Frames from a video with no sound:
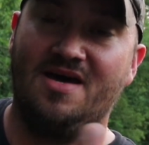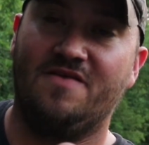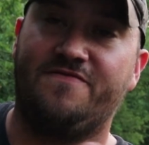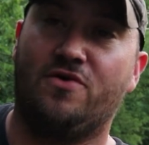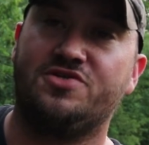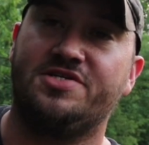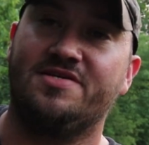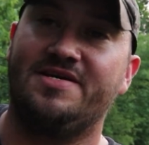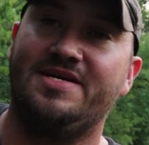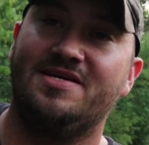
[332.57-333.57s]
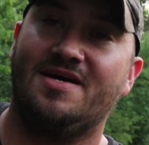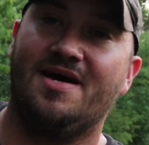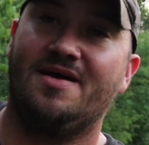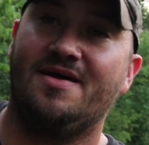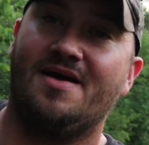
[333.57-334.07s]
Unfortunately,
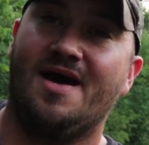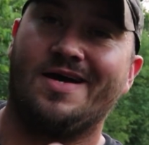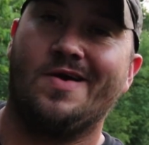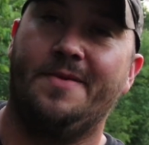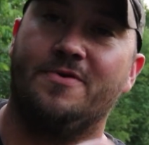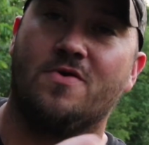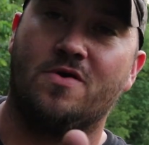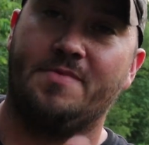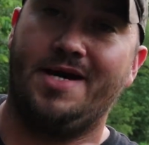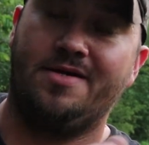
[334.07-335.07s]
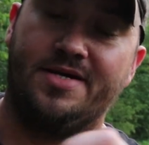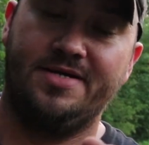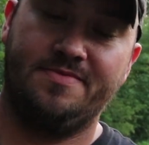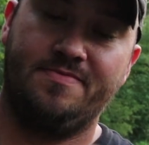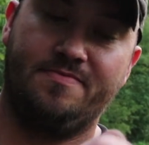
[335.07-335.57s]
I grabbed the wrong battery.
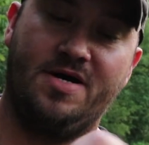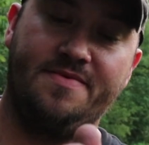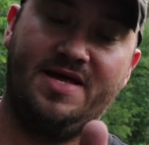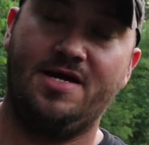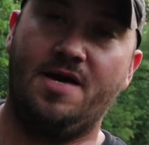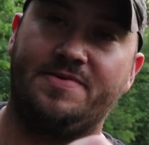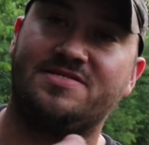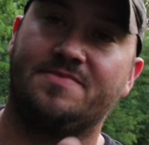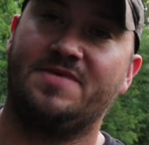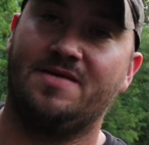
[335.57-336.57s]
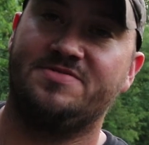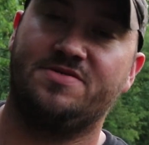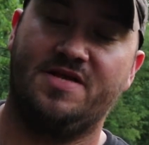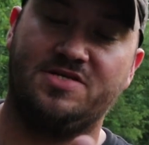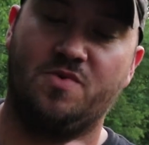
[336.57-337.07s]
But that happens sometimes,
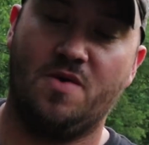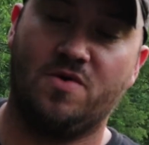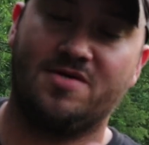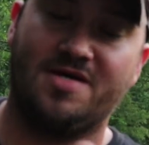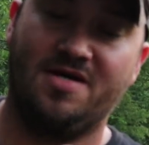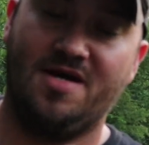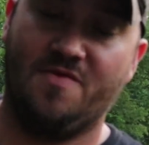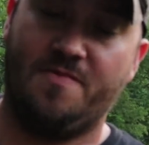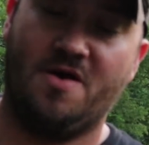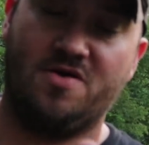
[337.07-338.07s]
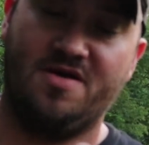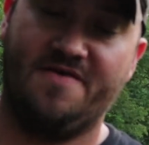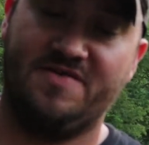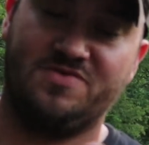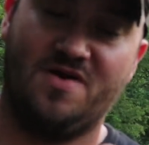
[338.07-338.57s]
so that's why we're going to cut it out with a pocket
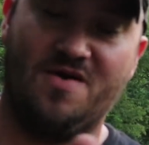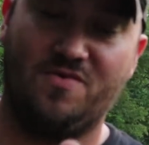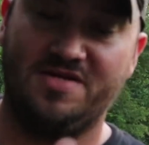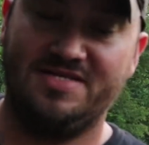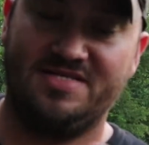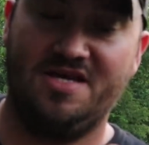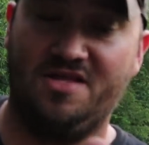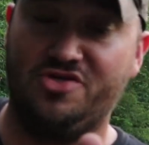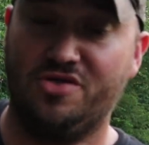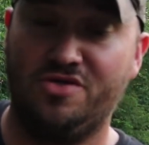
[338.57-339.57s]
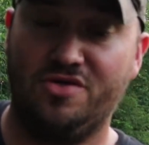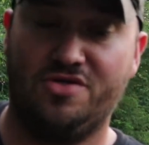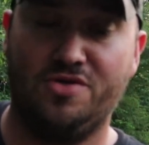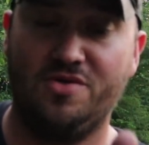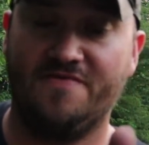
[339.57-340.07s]
knife. That's why I wanted to say that you can do it
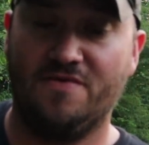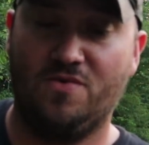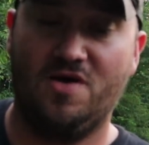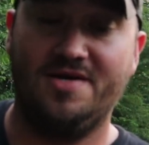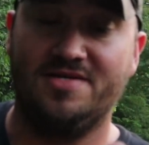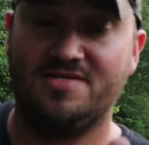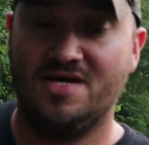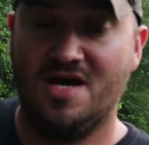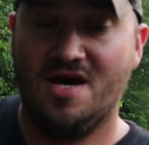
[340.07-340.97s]
2 different ways.